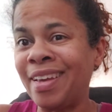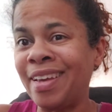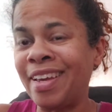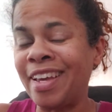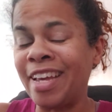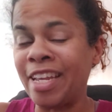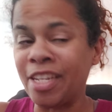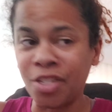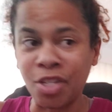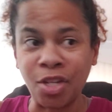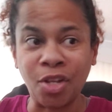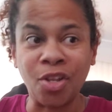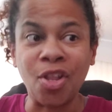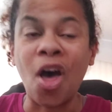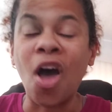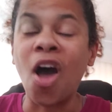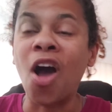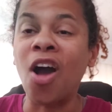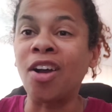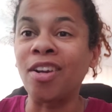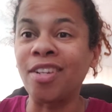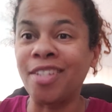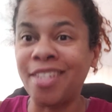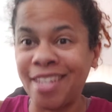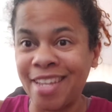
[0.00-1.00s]
it's a
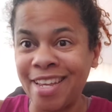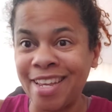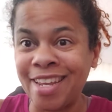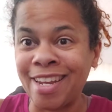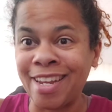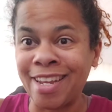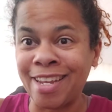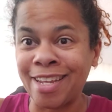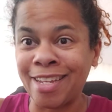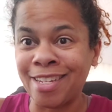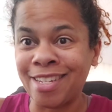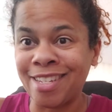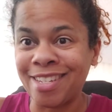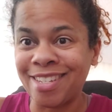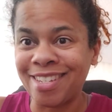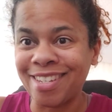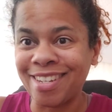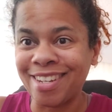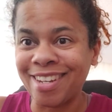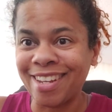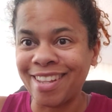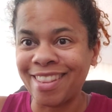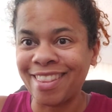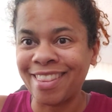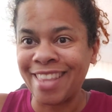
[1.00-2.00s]
long, tedious
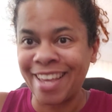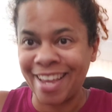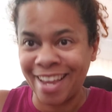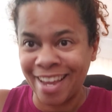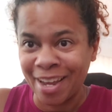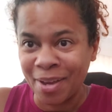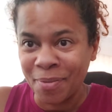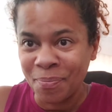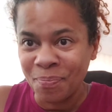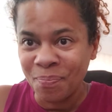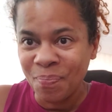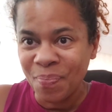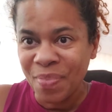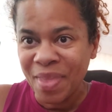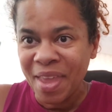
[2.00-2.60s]
thing.